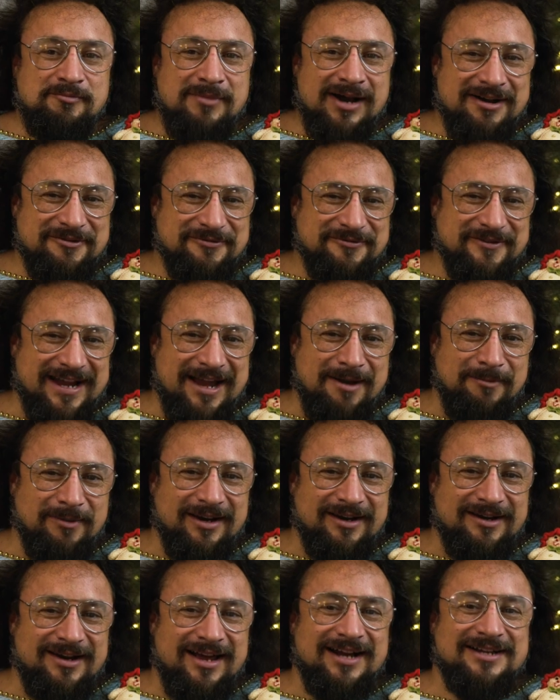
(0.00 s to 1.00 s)
My
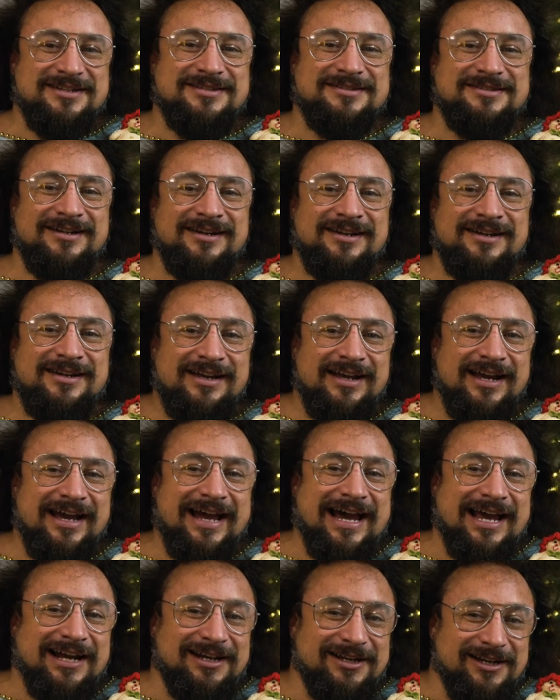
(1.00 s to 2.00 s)
family likes to
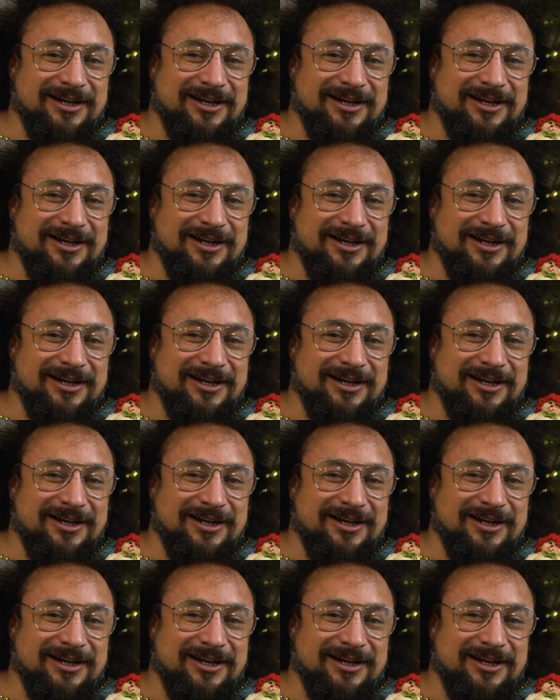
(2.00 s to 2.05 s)
add a